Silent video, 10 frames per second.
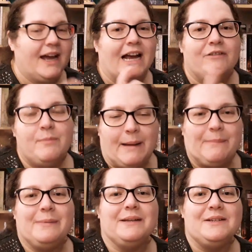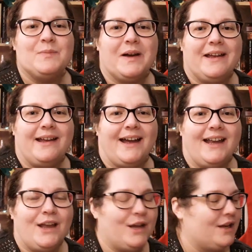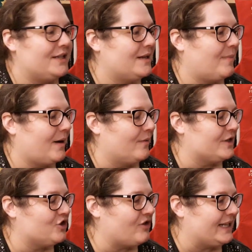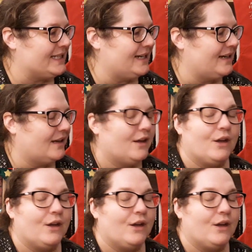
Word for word: I remembered where I heard about the stranding